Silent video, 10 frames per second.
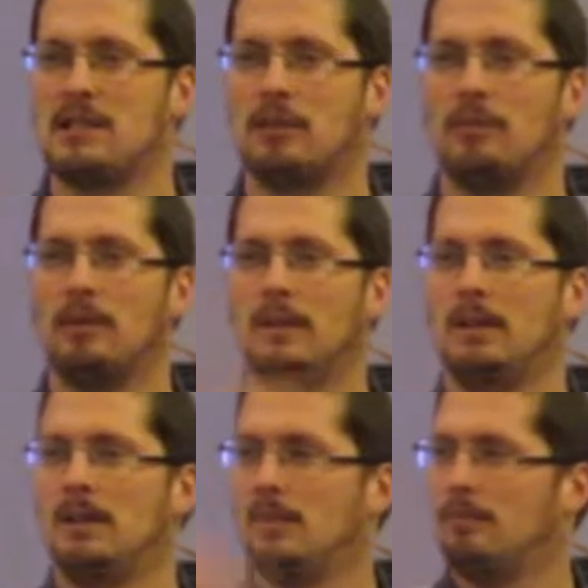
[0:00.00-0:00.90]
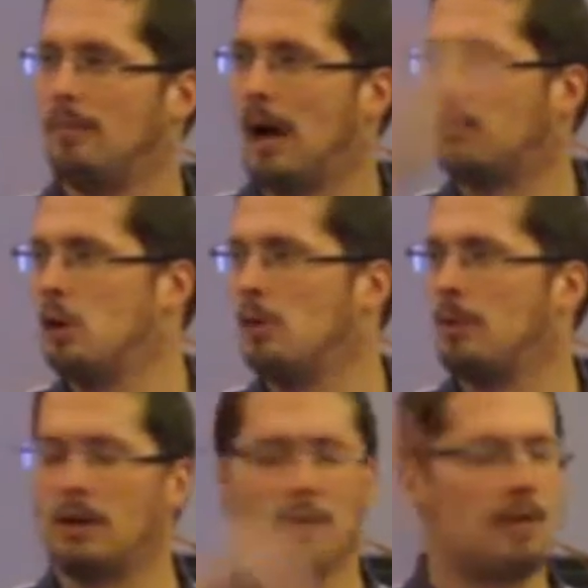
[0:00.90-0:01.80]
these little
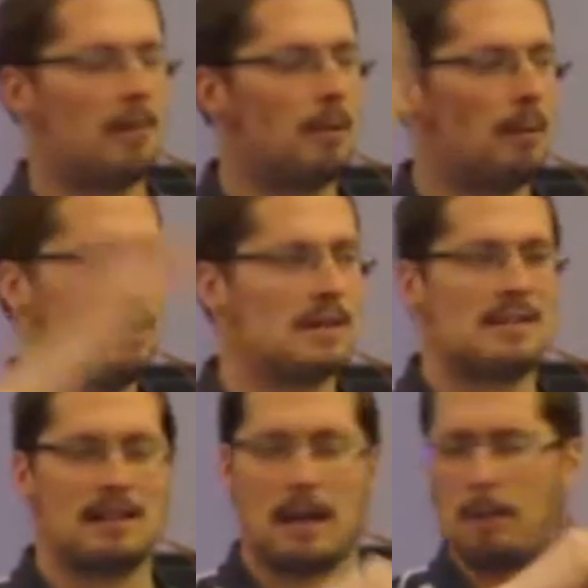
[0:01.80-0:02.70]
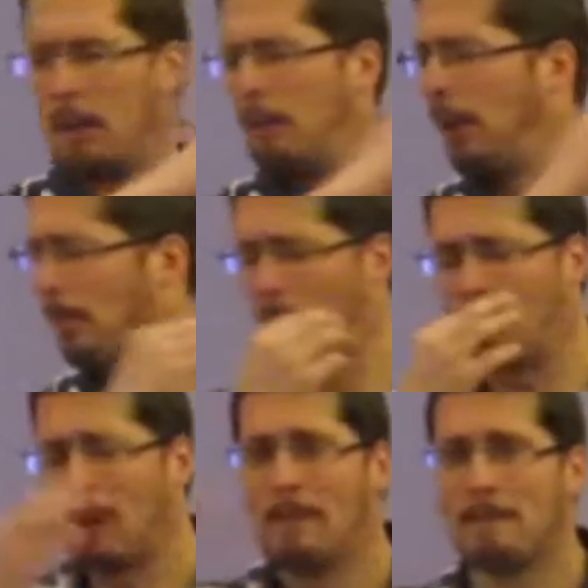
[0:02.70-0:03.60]
October, November bugs that like,
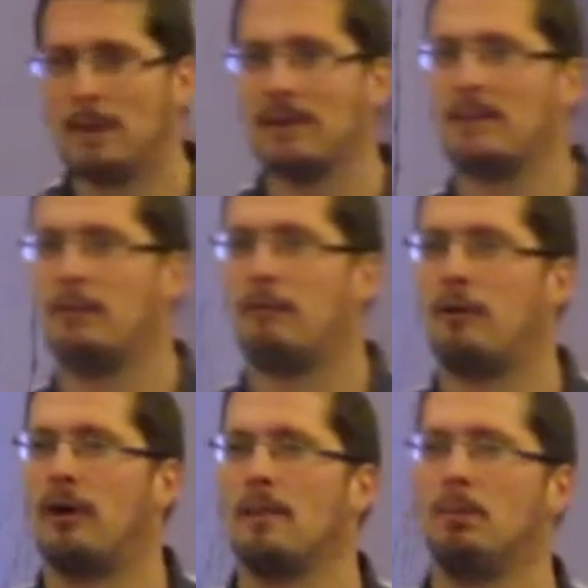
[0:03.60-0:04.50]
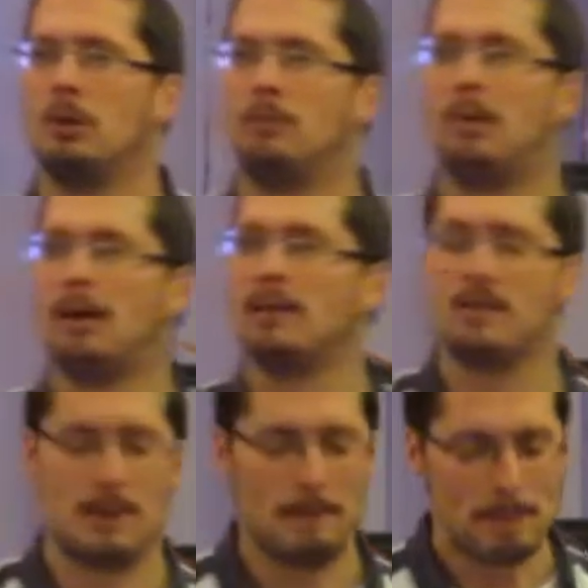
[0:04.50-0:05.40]
you know, these little furry blue
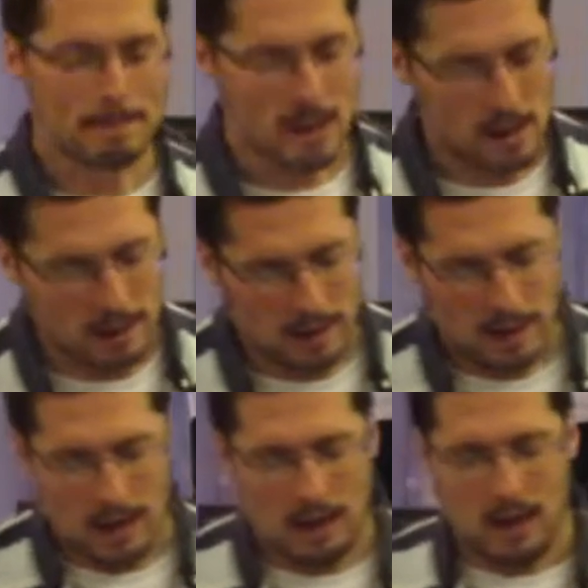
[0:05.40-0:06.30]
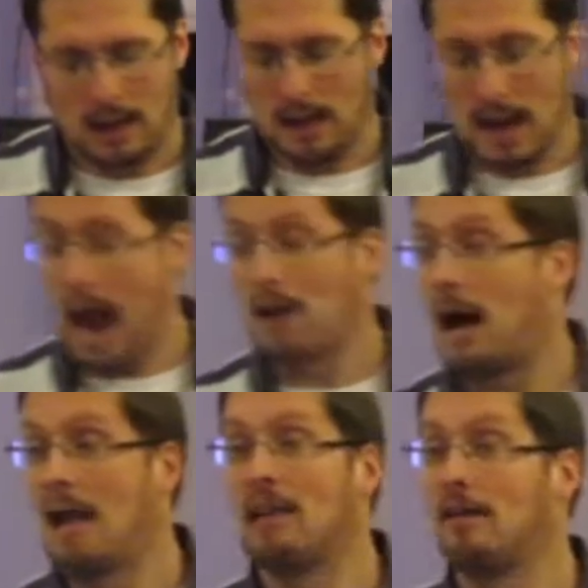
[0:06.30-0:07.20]
bugs.
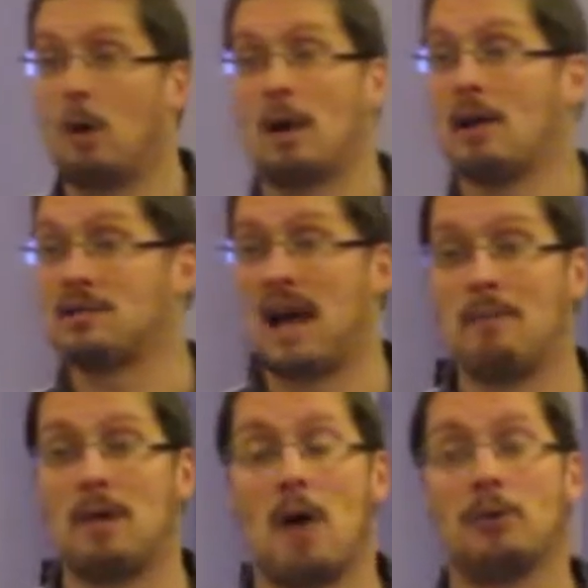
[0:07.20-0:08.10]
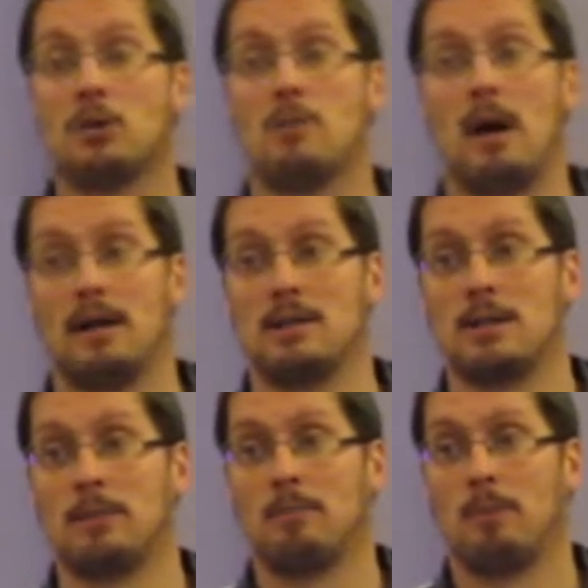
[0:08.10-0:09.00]
I love going outside, but not with those
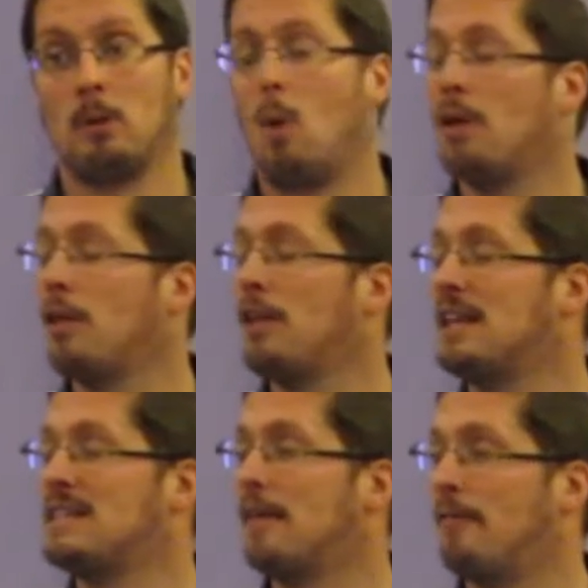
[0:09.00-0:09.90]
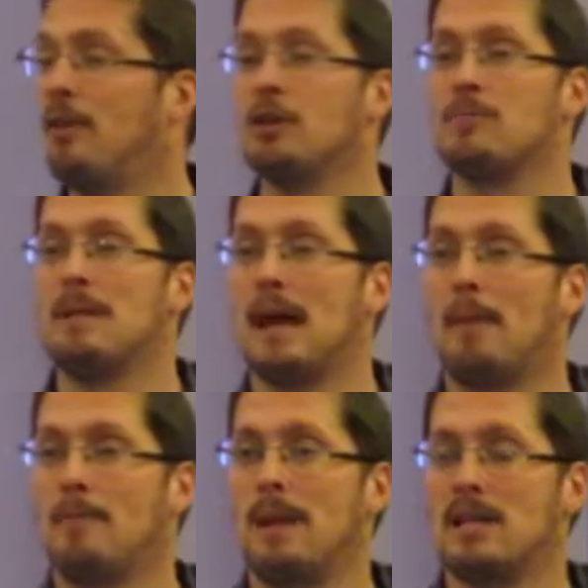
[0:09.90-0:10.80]
bugs. One of the things that fills me
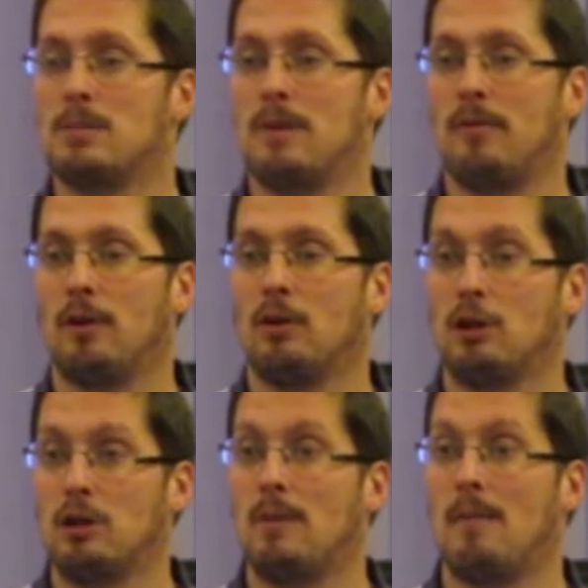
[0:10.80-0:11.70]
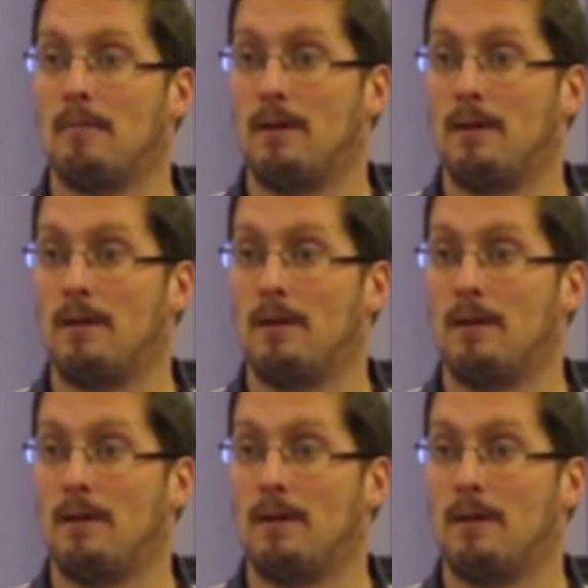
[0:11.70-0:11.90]
up and makes me feel good